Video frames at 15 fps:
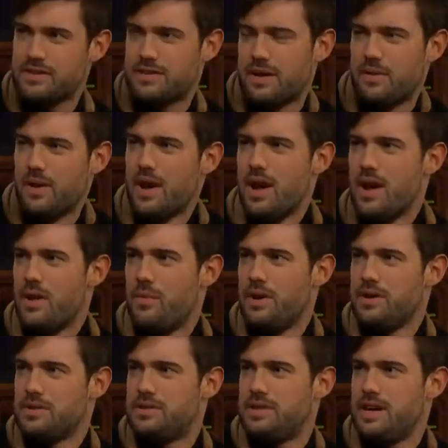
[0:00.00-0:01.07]
It's like when
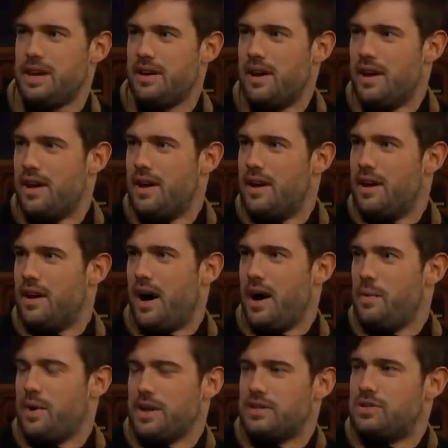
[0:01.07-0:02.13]
you see...
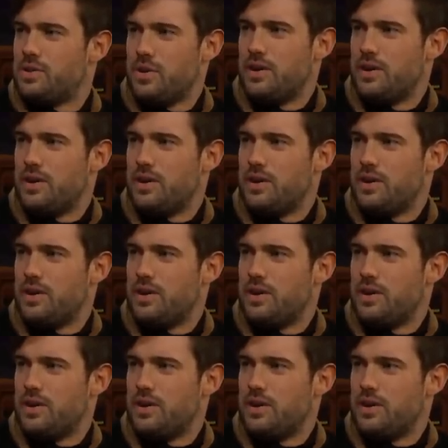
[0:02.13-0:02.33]
When I saw